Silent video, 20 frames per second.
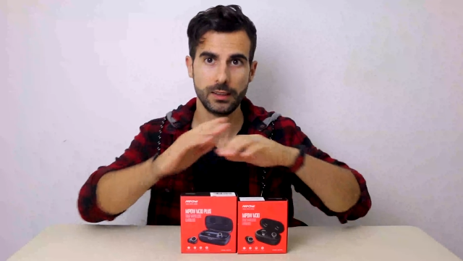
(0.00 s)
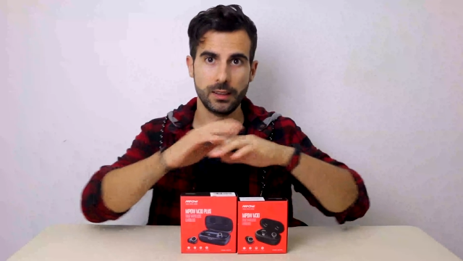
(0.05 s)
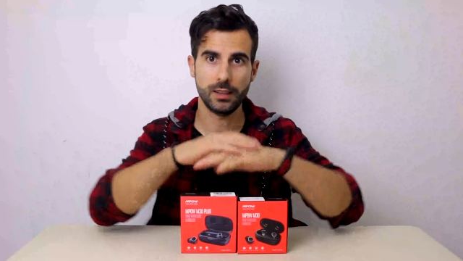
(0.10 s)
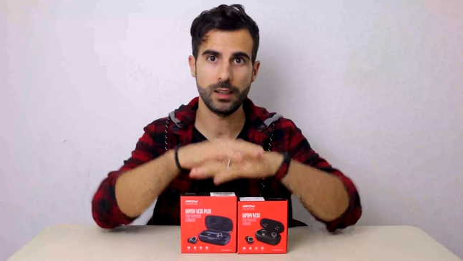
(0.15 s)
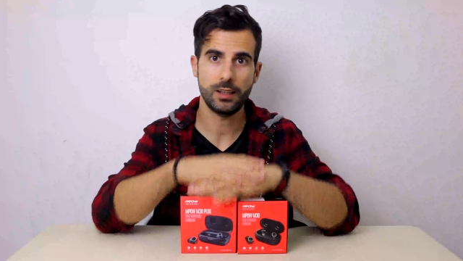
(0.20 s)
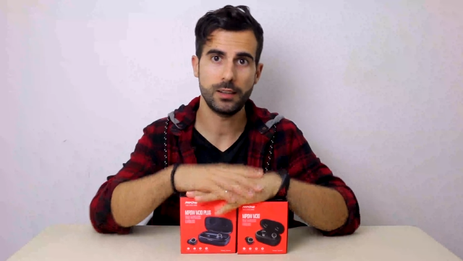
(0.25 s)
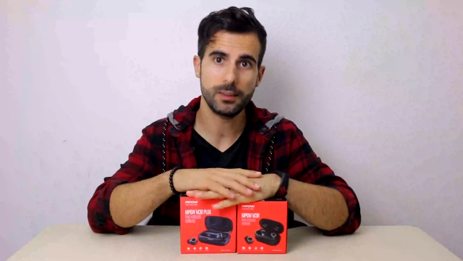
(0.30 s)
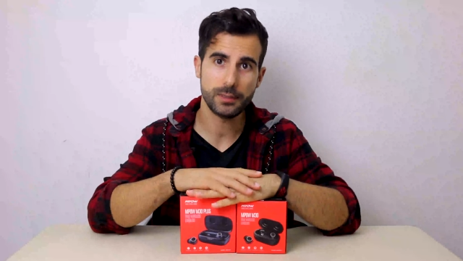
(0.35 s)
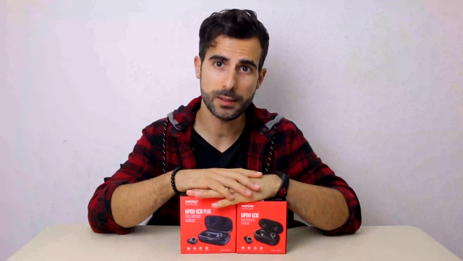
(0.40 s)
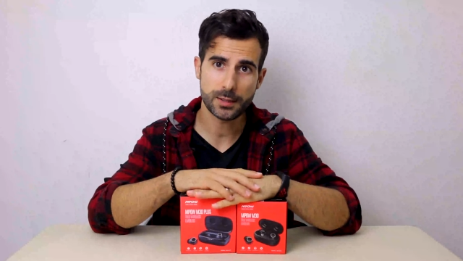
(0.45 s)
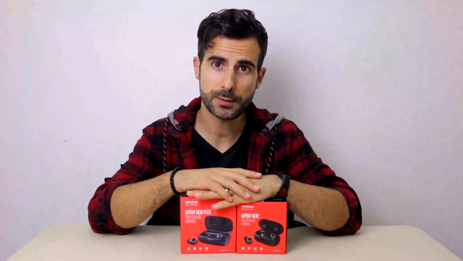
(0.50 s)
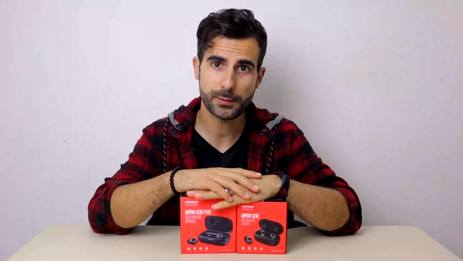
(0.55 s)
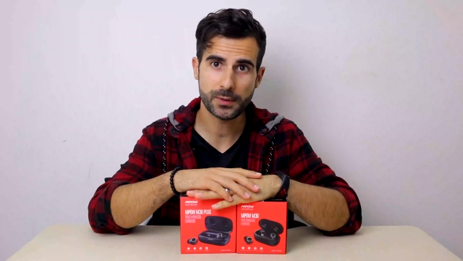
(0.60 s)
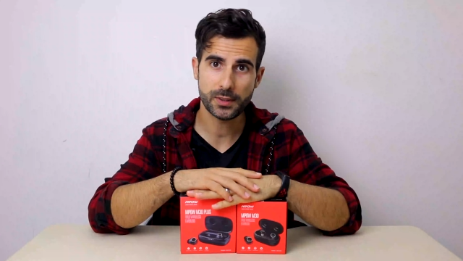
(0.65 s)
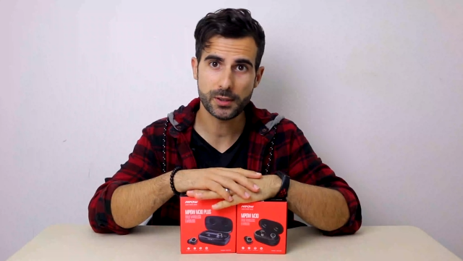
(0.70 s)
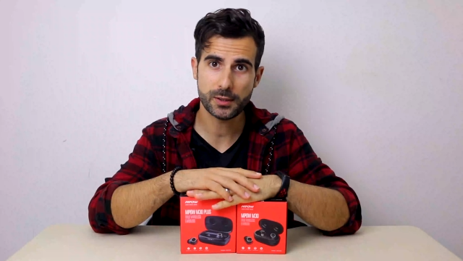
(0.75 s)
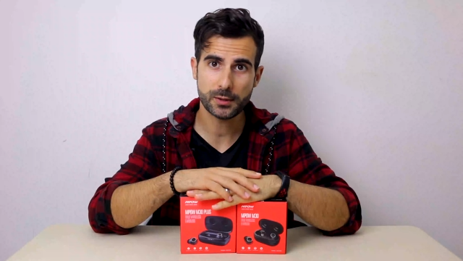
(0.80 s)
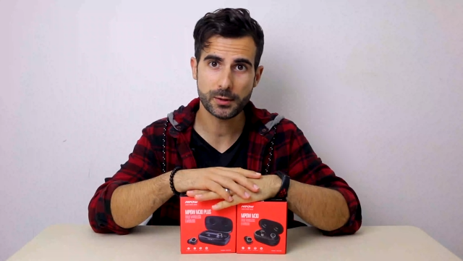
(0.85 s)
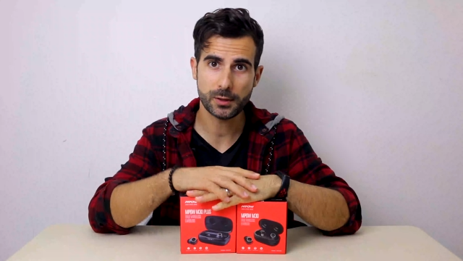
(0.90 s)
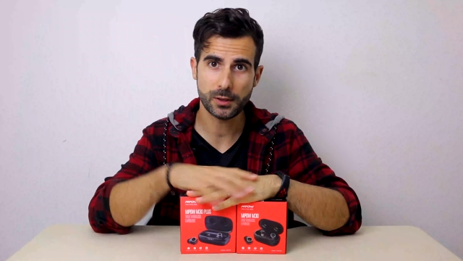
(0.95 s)
Now this
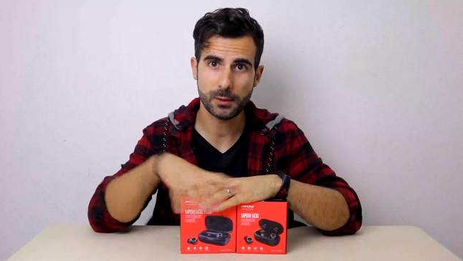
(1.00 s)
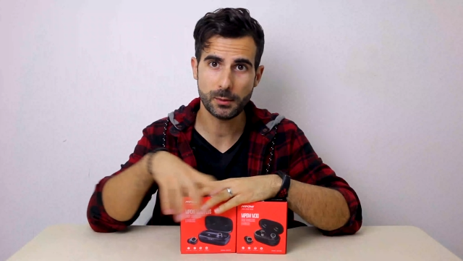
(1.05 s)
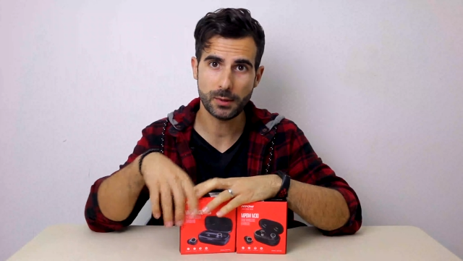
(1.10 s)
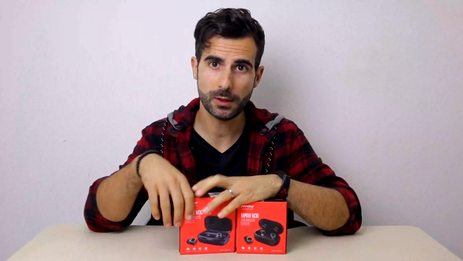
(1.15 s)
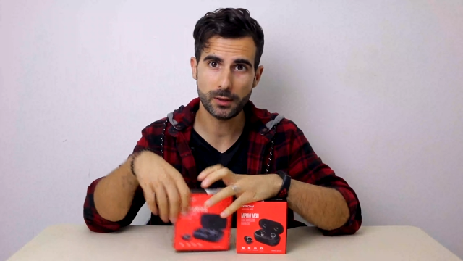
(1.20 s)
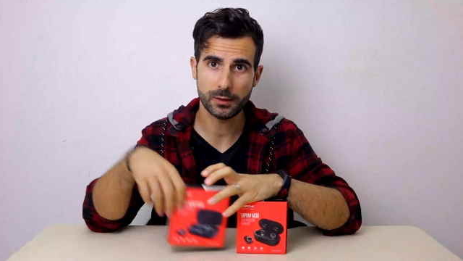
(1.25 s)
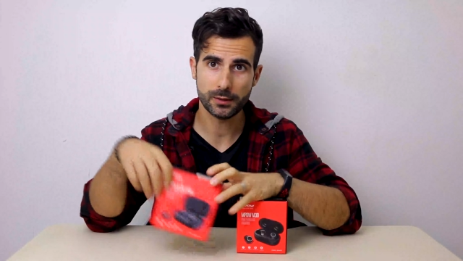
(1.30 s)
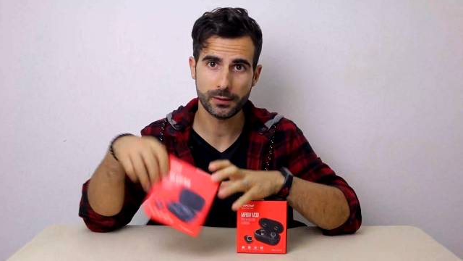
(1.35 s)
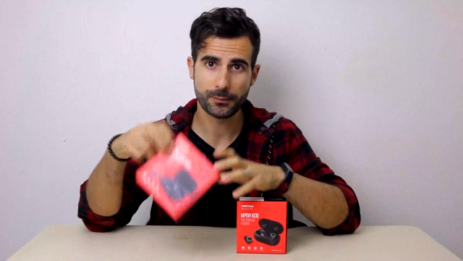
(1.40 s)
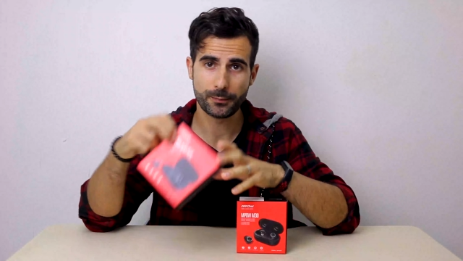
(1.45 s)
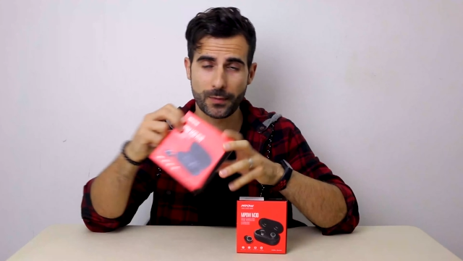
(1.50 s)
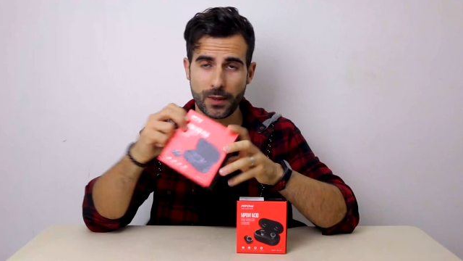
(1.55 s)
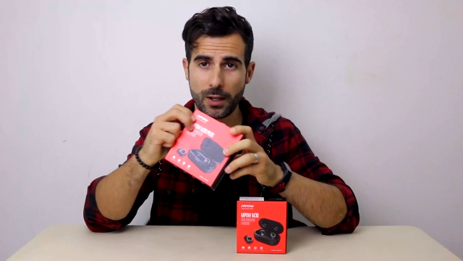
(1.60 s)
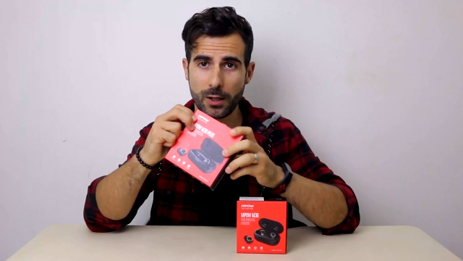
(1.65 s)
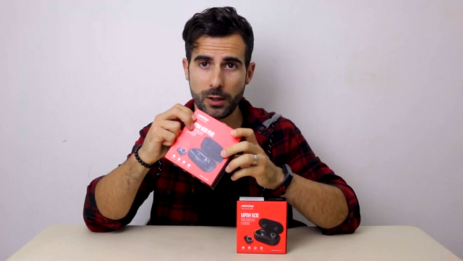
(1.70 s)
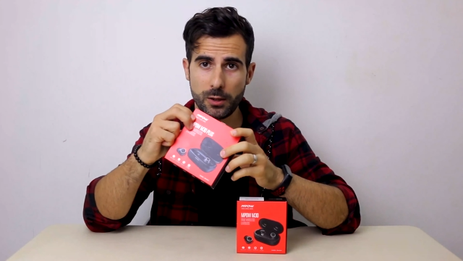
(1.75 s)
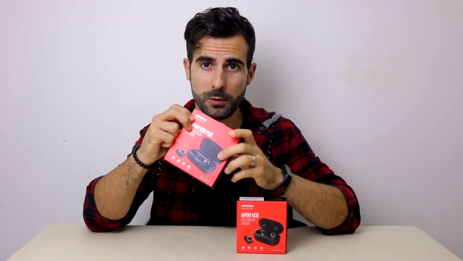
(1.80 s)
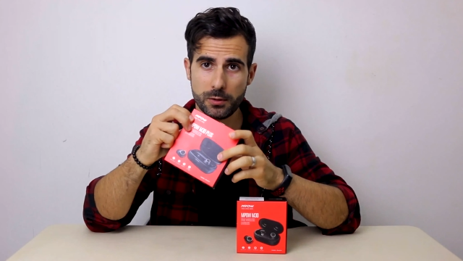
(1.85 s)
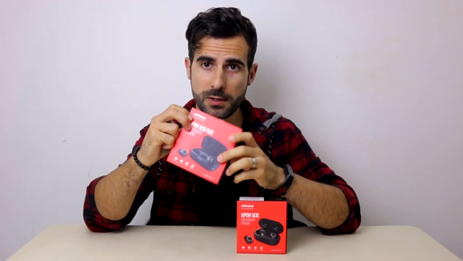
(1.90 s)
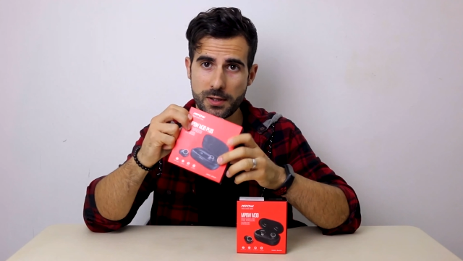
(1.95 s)
video is all about,
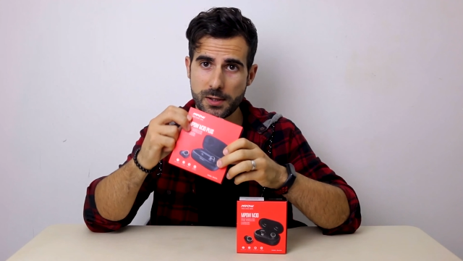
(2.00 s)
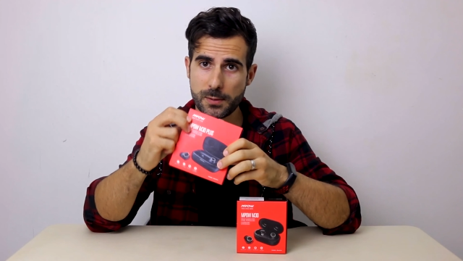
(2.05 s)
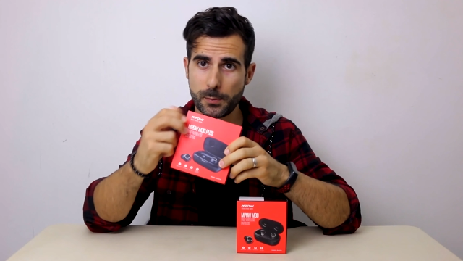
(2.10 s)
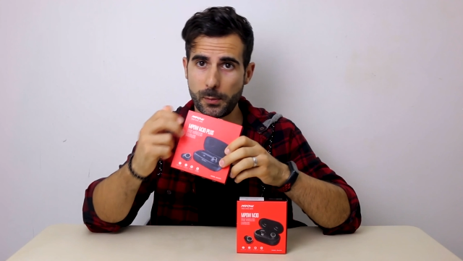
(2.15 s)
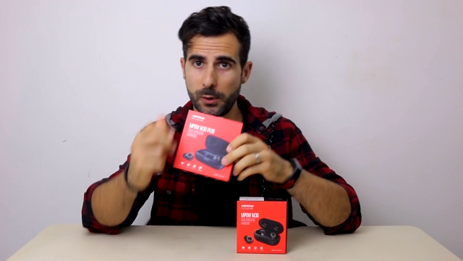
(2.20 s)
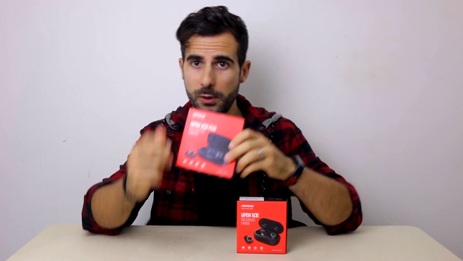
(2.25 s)
you just